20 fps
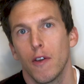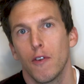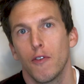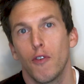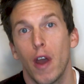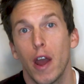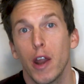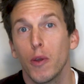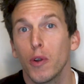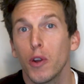
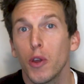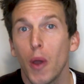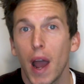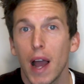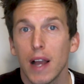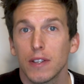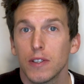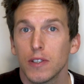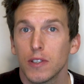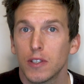For anyone who
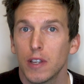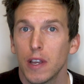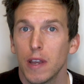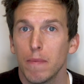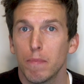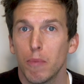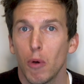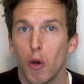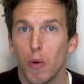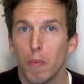hasn't
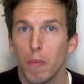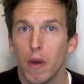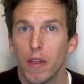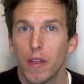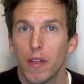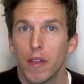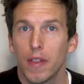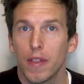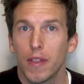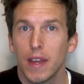seen
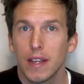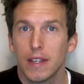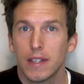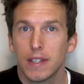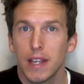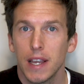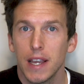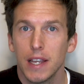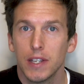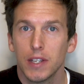Bournemouth this
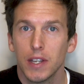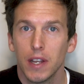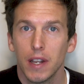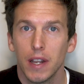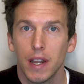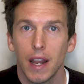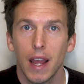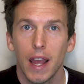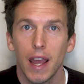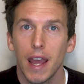
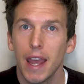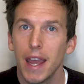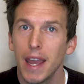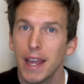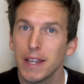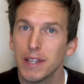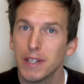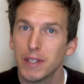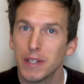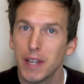season,
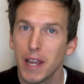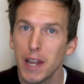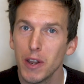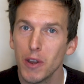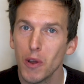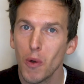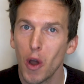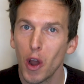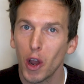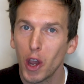is
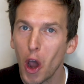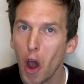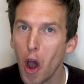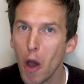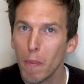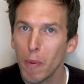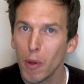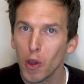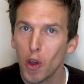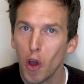Tyndall a
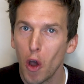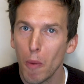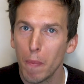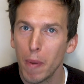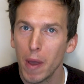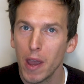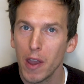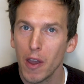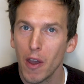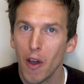carbon
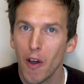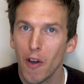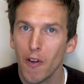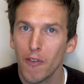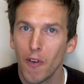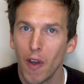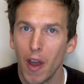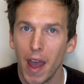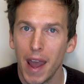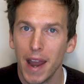copy
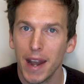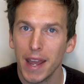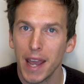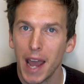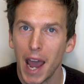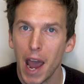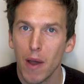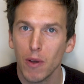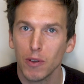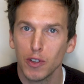of Eddie
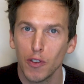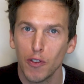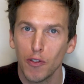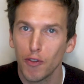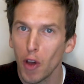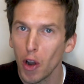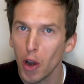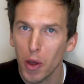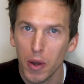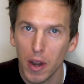Howe? Has he
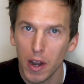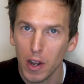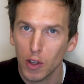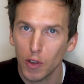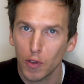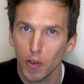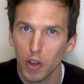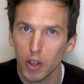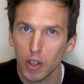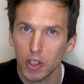followed in his
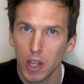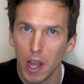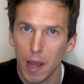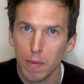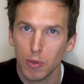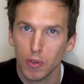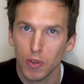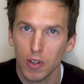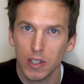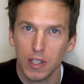
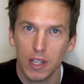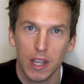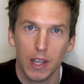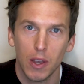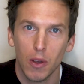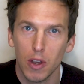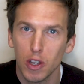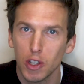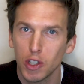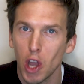footsteps, or has he
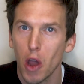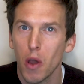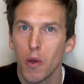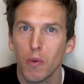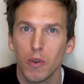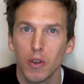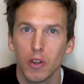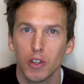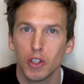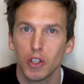got his
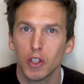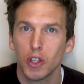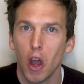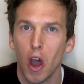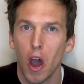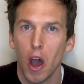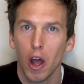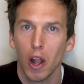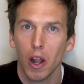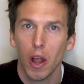own
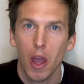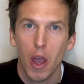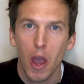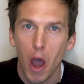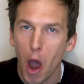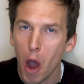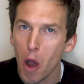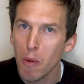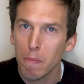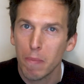style,
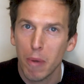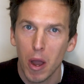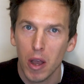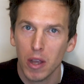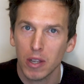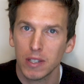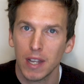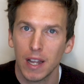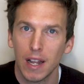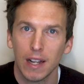own
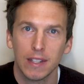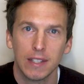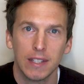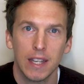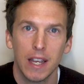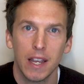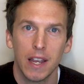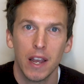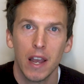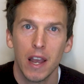
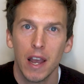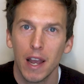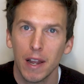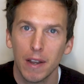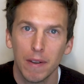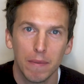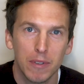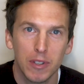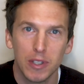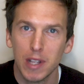personality,
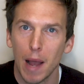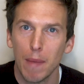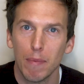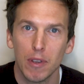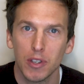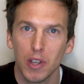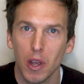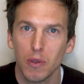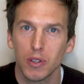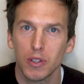and stamped
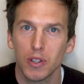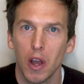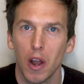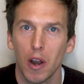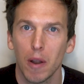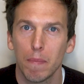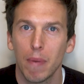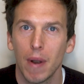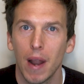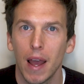his own
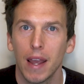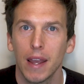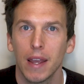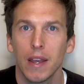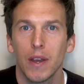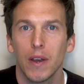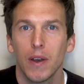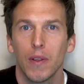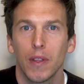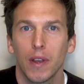style of play
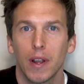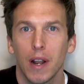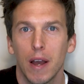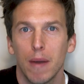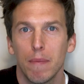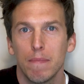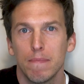on the club?